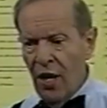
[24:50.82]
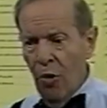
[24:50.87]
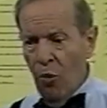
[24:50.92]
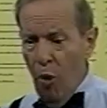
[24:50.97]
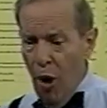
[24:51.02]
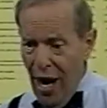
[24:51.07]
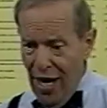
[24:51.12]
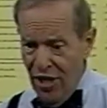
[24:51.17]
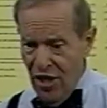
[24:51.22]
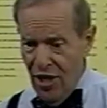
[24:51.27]

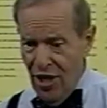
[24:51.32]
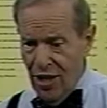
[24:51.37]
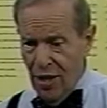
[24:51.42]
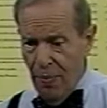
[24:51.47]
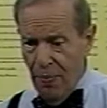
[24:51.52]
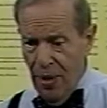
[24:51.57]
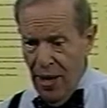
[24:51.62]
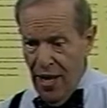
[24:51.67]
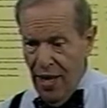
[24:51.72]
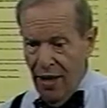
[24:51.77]
Why does it
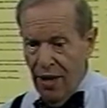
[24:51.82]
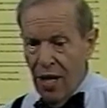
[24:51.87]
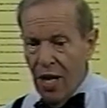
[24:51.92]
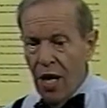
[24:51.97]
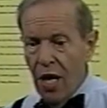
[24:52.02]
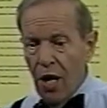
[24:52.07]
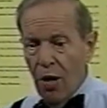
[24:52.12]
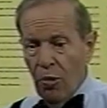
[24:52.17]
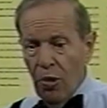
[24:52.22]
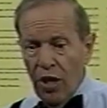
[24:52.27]
depend?
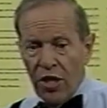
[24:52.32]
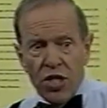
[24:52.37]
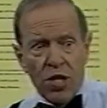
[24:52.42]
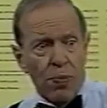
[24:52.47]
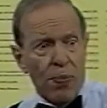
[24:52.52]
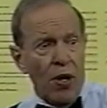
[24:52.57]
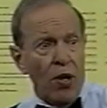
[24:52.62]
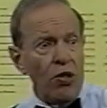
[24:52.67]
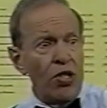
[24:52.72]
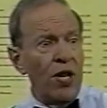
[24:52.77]
Well, let's
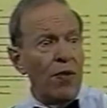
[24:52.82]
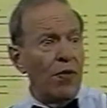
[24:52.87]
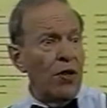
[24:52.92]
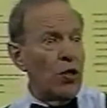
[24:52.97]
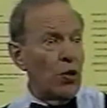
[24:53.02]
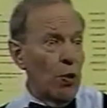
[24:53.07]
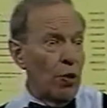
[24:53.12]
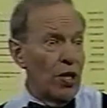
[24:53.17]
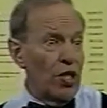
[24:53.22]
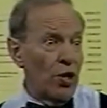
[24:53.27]
suppose
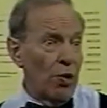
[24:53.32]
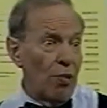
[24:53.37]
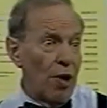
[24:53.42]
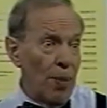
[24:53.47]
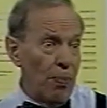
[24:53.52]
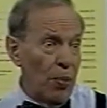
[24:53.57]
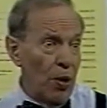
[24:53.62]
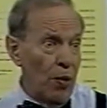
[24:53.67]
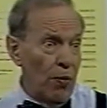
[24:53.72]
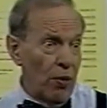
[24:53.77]
inventories are
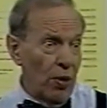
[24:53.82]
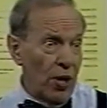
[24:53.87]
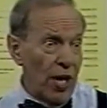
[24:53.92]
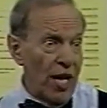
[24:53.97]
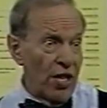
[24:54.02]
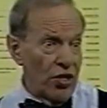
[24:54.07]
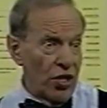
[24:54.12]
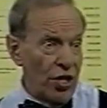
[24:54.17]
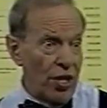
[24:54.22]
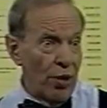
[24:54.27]
up over
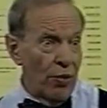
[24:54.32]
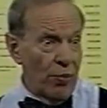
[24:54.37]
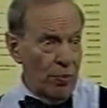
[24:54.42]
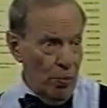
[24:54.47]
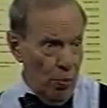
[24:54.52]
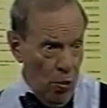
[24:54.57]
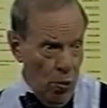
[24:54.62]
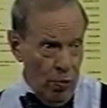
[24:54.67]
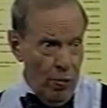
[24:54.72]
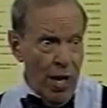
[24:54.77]
last year.
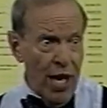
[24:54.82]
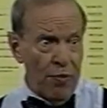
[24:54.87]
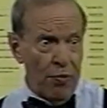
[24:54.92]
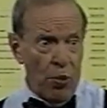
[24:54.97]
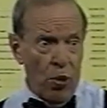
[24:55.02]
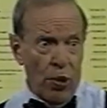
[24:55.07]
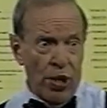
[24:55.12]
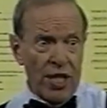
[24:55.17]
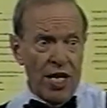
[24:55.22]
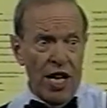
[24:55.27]
We have
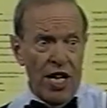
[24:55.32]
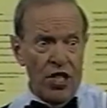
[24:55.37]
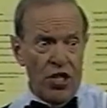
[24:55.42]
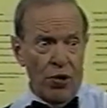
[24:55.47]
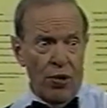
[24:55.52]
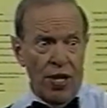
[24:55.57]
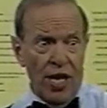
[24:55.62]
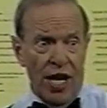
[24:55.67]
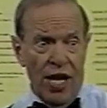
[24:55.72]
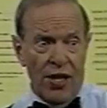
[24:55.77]
more days
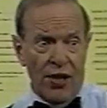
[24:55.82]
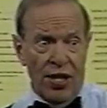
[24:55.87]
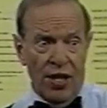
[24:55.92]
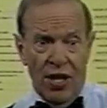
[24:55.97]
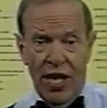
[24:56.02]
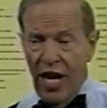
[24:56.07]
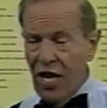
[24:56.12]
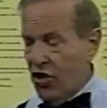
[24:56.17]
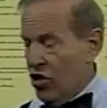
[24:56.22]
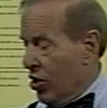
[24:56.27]
on hand than
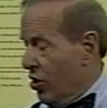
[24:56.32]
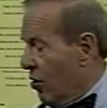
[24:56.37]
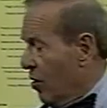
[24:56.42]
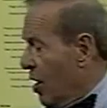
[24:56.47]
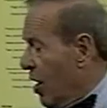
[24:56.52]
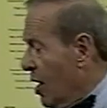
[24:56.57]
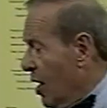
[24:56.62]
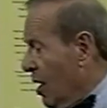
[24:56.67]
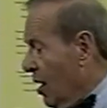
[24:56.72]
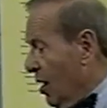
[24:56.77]
last year.
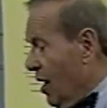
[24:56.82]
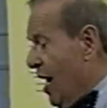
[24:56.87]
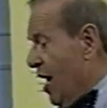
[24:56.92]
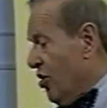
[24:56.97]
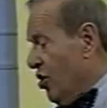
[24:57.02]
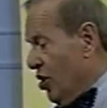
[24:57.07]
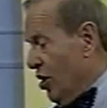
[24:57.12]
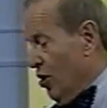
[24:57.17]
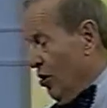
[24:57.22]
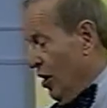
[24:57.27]

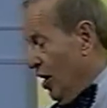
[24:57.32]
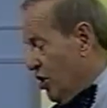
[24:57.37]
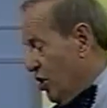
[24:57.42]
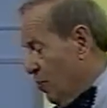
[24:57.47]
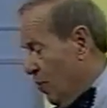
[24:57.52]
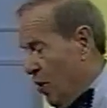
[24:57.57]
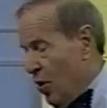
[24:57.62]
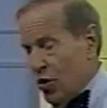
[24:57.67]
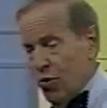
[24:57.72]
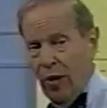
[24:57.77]
Last year, let's
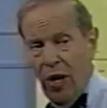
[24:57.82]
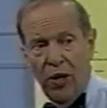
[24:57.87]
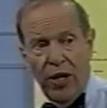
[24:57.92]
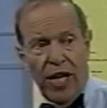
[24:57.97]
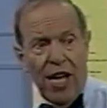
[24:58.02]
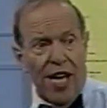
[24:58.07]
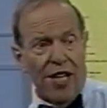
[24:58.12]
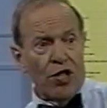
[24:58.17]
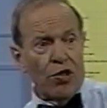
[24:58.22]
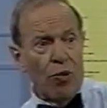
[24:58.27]
suppose we
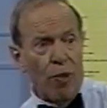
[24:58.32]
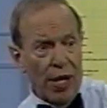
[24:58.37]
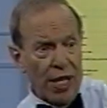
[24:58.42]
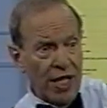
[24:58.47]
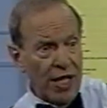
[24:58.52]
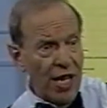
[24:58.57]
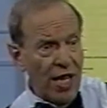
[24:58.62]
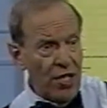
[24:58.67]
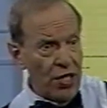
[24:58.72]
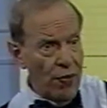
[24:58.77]
only had 20
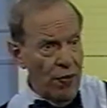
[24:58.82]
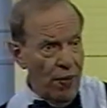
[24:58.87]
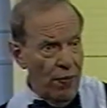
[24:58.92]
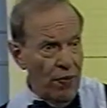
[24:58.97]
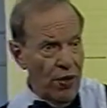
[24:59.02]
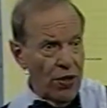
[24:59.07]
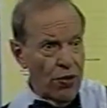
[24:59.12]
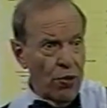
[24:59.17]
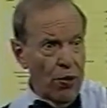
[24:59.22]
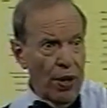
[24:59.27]
days of
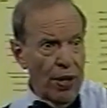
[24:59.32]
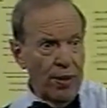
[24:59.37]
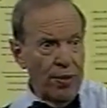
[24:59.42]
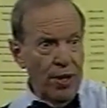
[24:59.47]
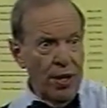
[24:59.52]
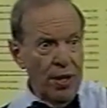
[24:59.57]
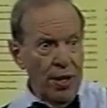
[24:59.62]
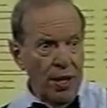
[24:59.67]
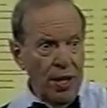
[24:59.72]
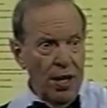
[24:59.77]
inventory.
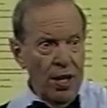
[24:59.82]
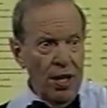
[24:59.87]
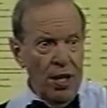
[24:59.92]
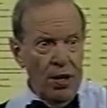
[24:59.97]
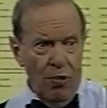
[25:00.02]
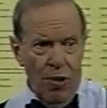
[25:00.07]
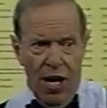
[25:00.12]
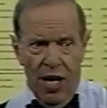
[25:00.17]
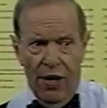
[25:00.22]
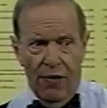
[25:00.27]

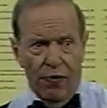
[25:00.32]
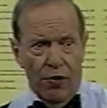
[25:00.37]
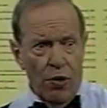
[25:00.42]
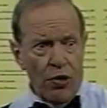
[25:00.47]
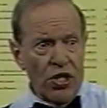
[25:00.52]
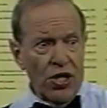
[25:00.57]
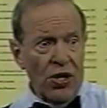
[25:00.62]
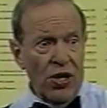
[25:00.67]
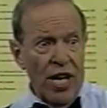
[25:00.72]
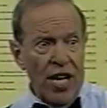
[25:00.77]
Well, at
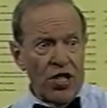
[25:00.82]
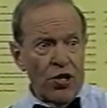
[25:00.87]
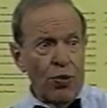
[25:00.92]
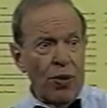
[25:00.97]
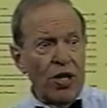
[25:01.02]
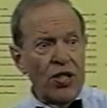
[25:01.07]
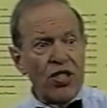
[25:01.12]
first glance, we